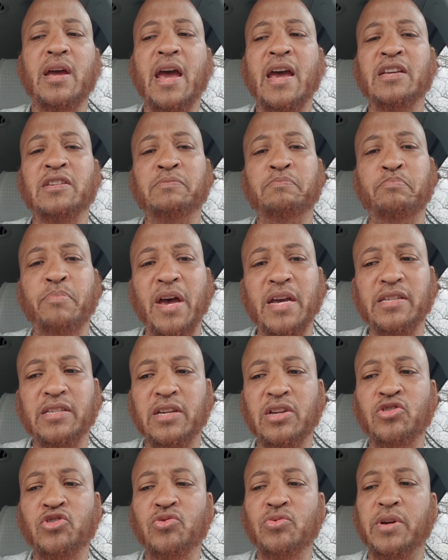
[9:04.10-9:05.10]
as best
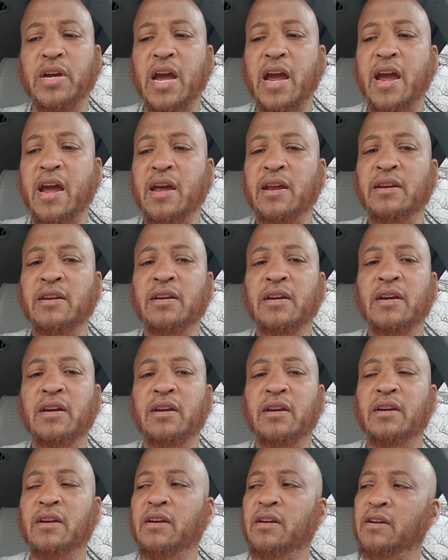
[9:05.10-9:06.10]
as you can.
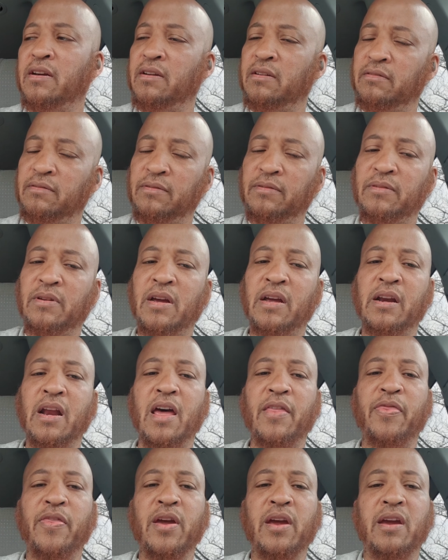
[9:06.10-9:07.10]
And I
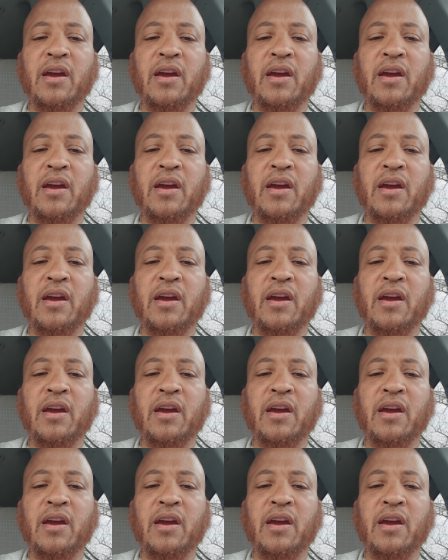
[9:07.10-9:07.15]
think